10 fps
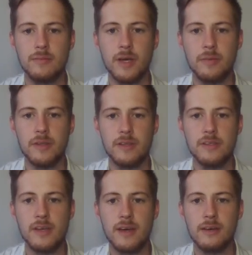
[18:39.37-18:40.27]
maybe
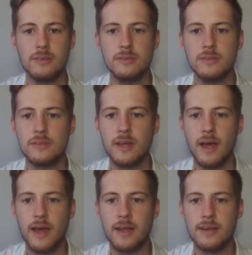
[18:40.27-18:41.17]
this angles
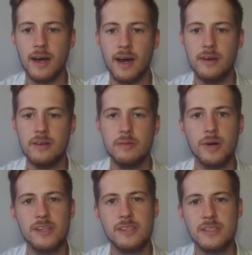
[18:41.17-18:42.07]
and 100
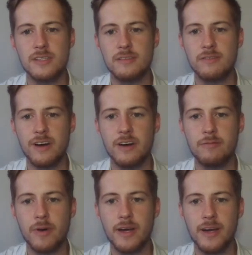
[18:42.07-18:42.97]
by 65
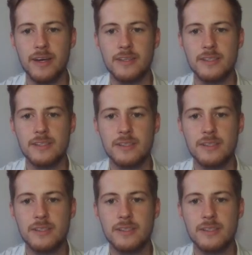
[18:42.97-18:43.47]
by 8.